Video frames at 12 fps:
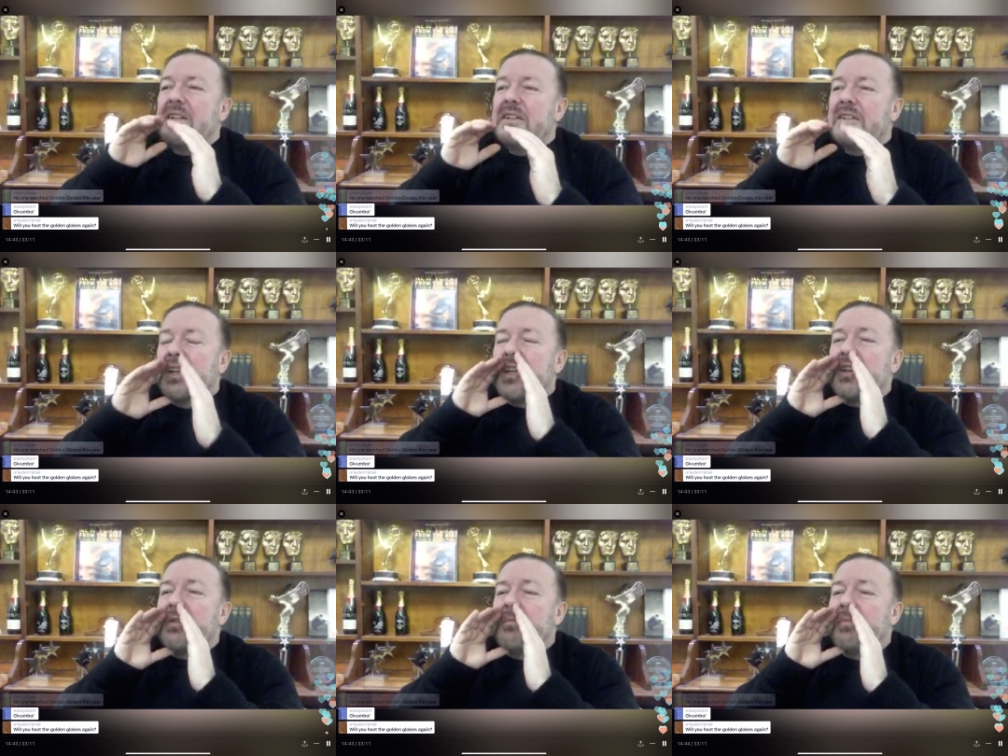
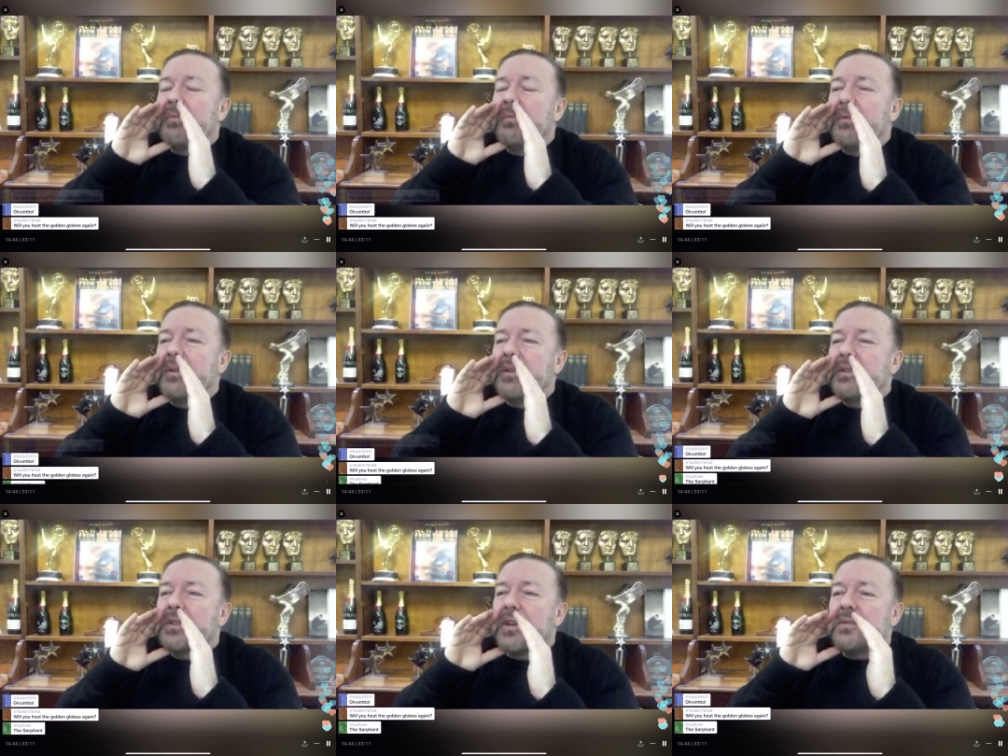
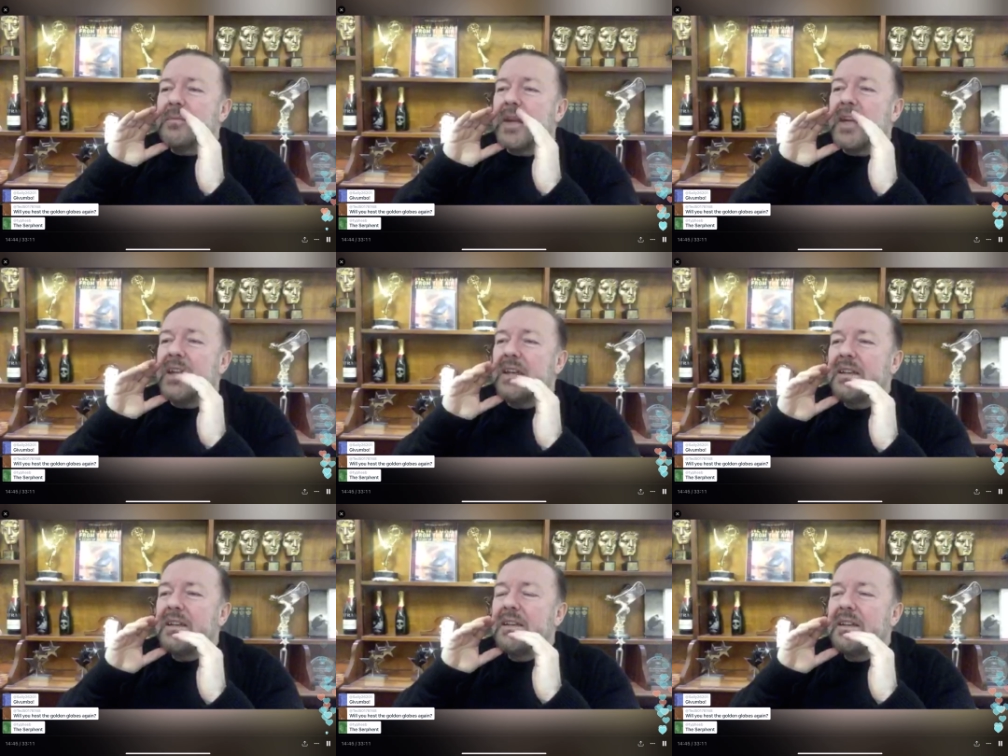Excuse me,
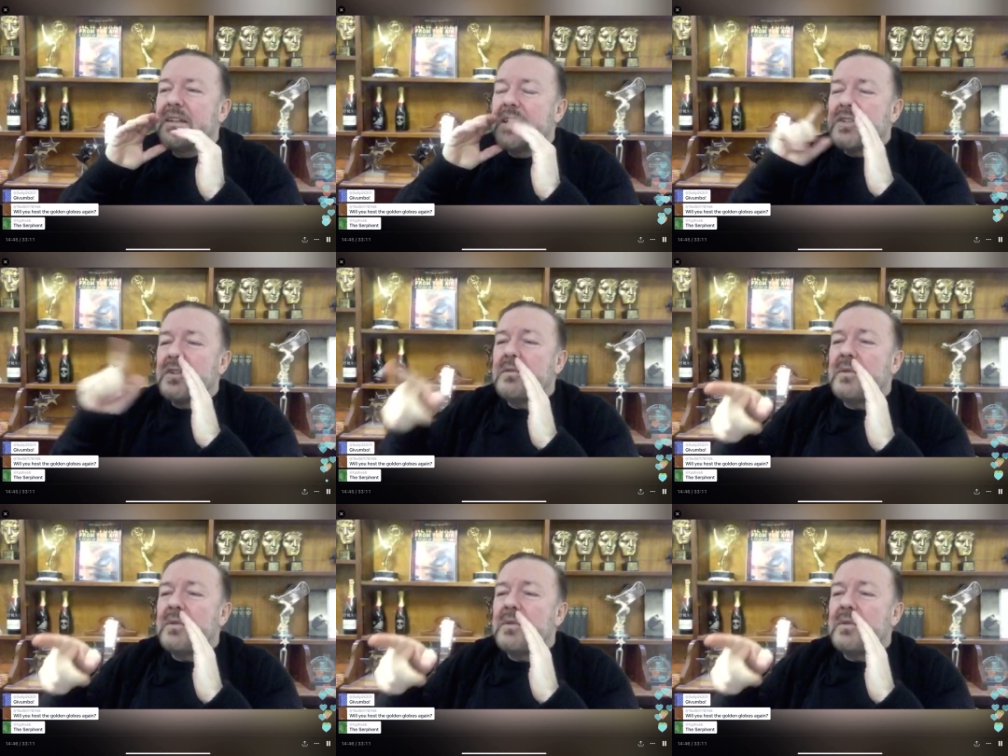did you